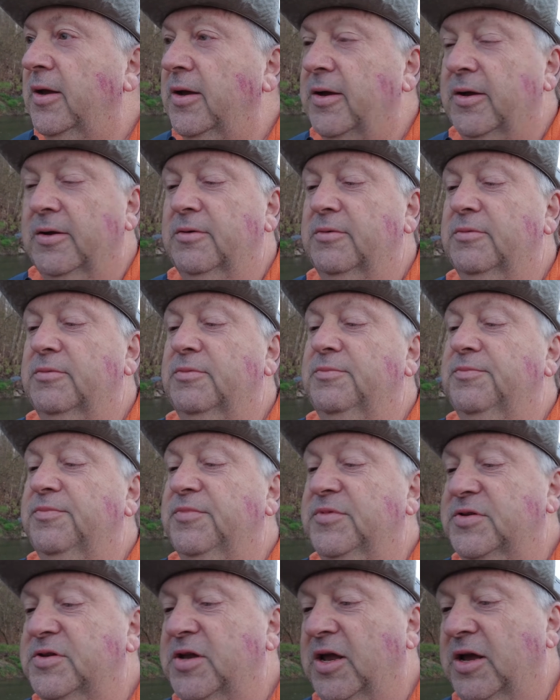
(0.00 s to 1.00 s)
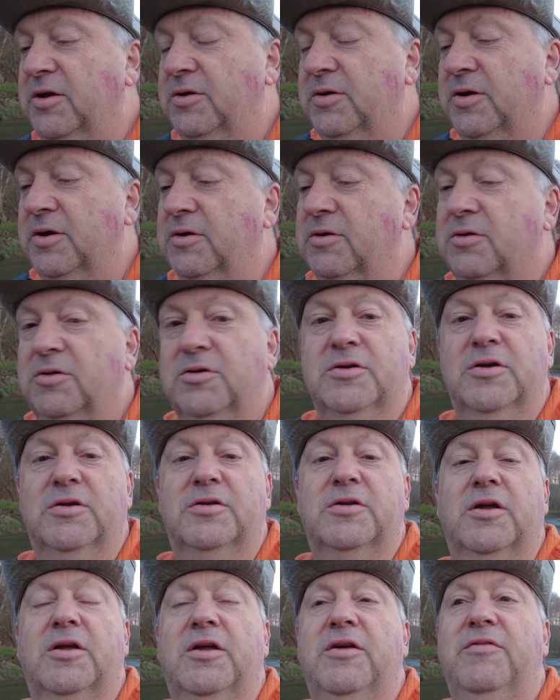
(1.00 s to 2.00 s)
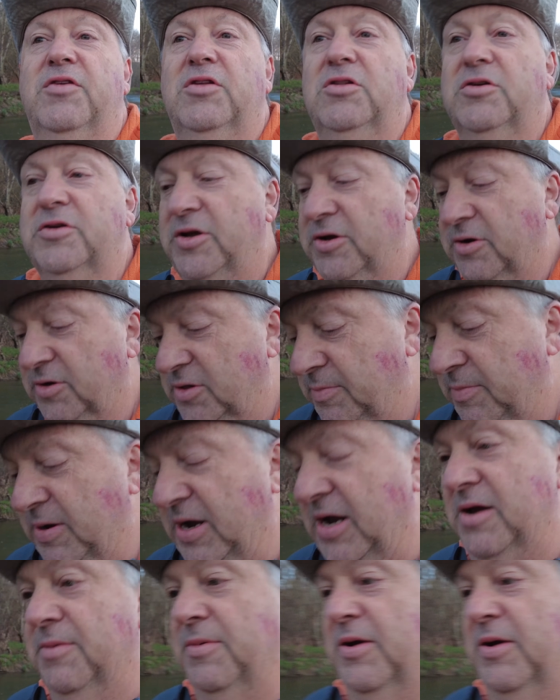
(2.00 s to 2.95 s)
you know, give you a look here at the back